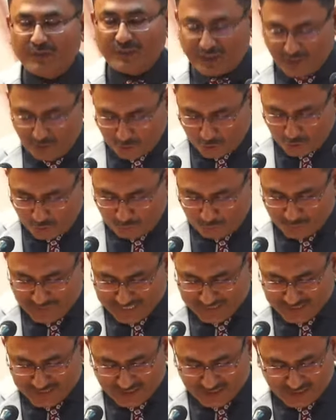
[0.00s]
with the hope
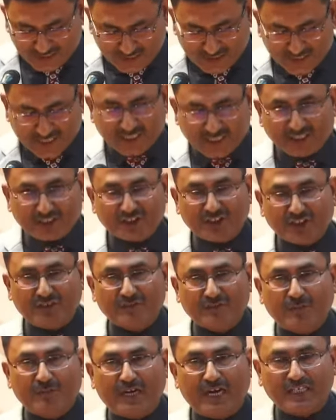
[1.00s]
that the third edition
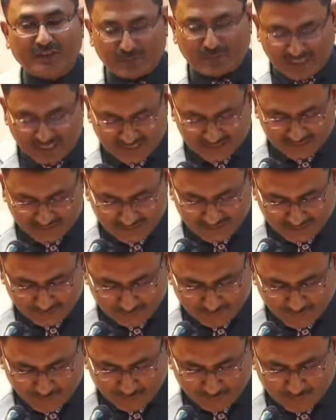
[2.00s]
of the Mahatma Gandhi
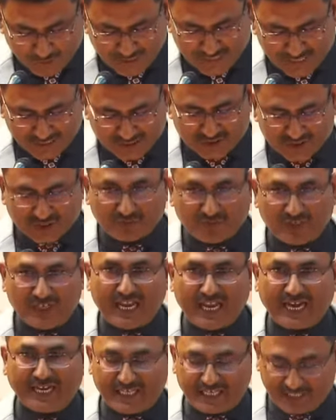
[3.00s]
Memorial Lecture
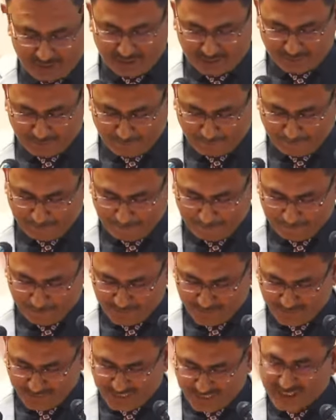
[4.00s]
will light
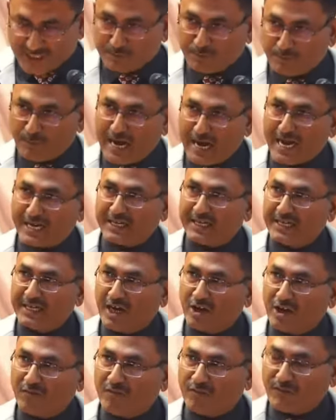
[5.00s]
a spark
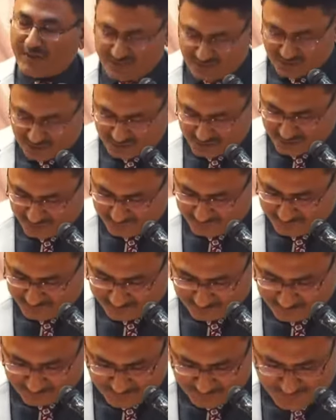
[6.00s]
in all of us
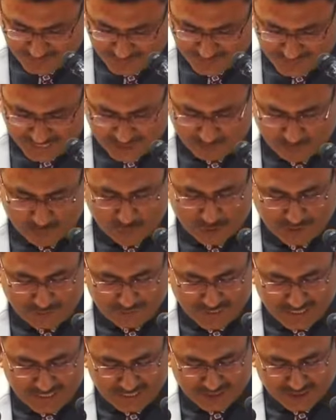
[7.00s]
and
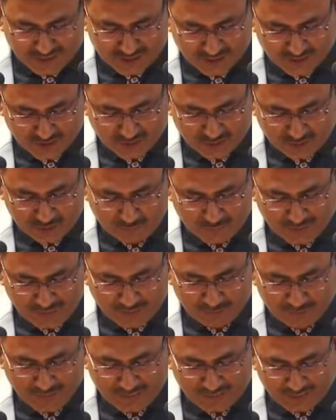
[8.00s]
motivate us to
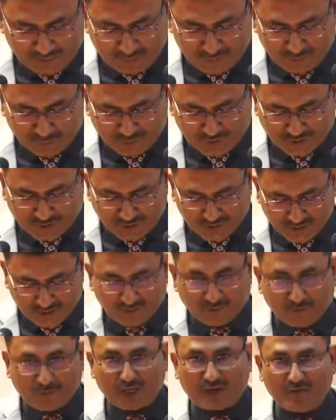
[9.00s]
build a better future
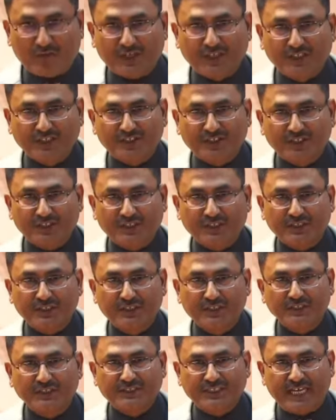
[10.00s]
for our nation.
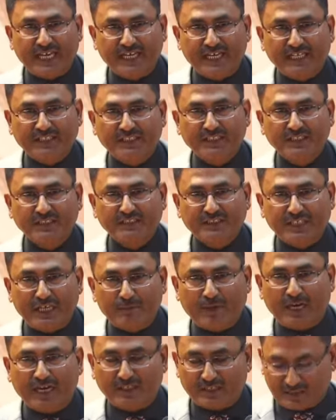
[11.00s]
Jai Hind,
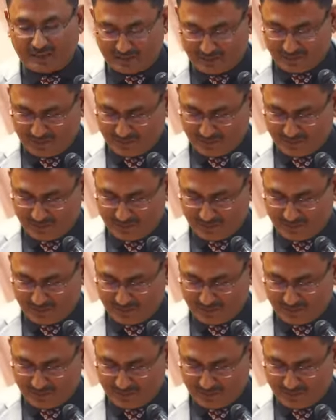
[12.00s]
Jai Bharat.